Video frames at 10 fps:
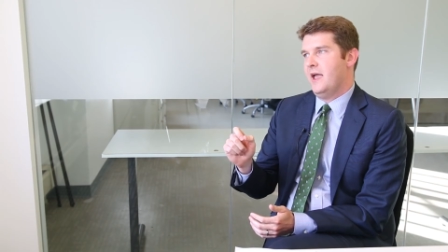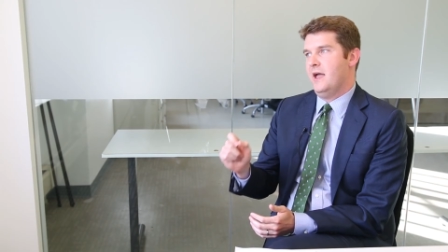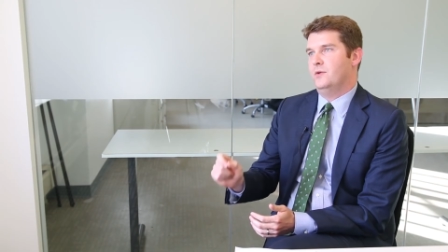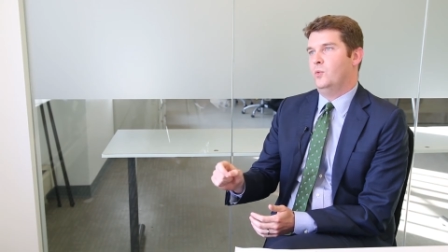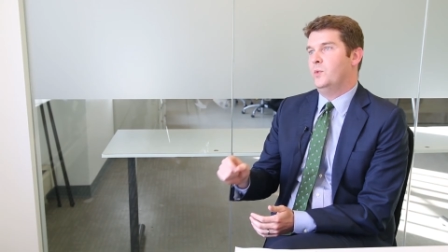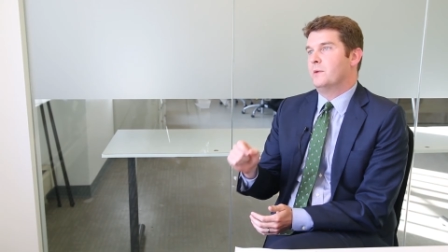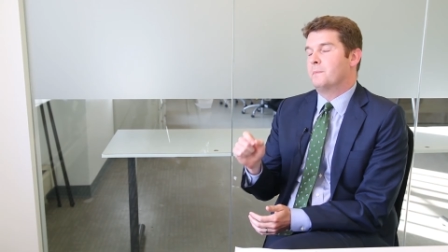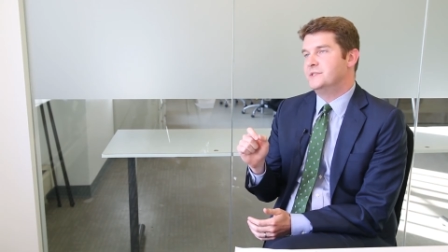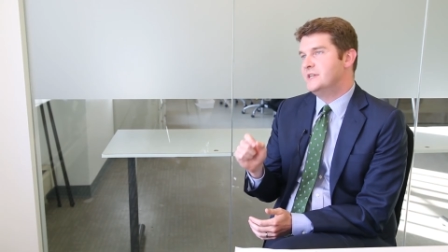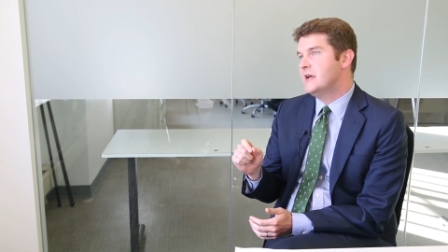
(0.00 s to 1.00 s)
And we are
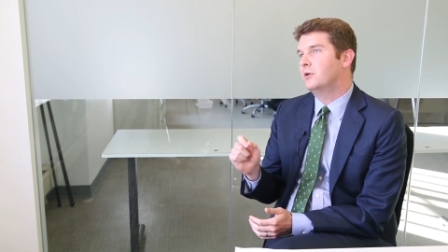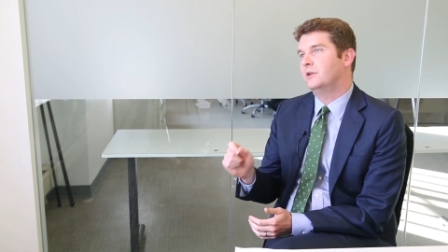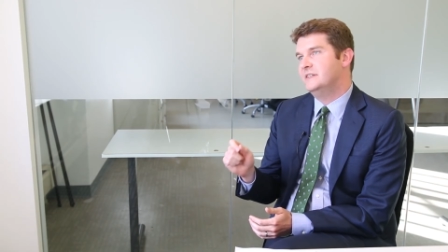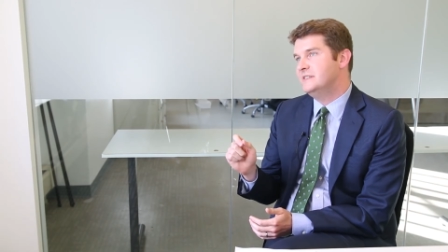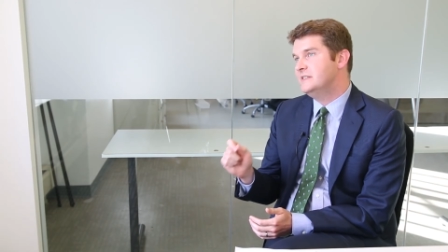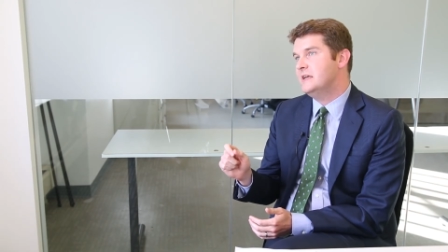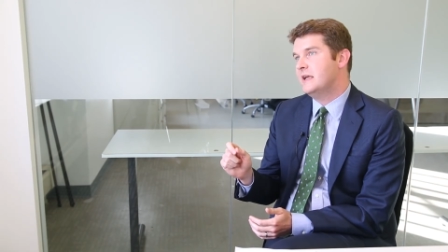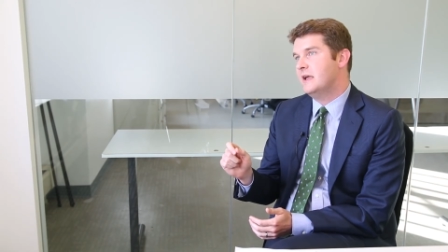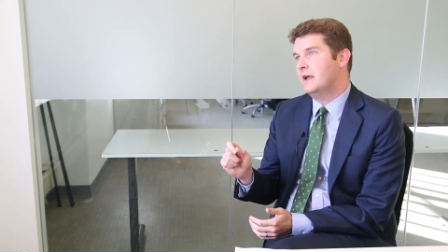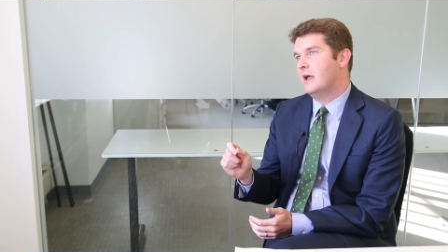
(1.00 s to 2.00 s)
particularly
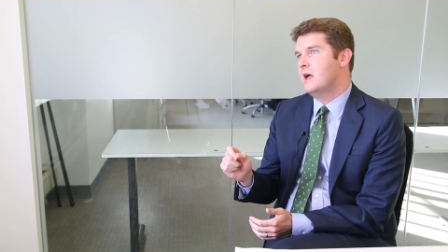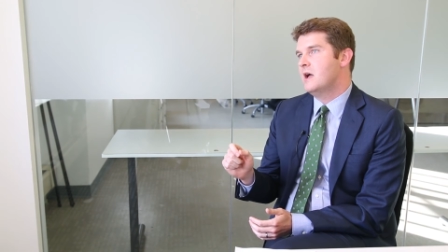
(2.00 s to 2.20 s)
seeking